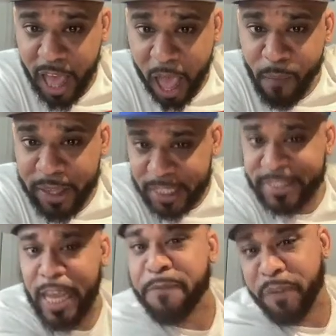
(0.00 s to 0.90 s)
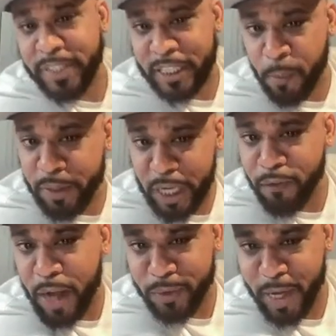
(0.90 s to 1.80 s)
I watch his ciphers. That's how much I
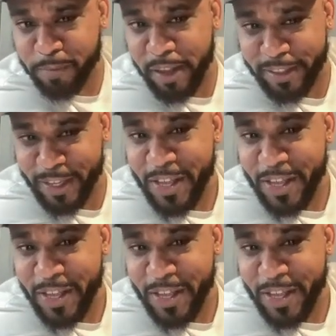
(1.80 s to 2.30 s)
rock with that brother.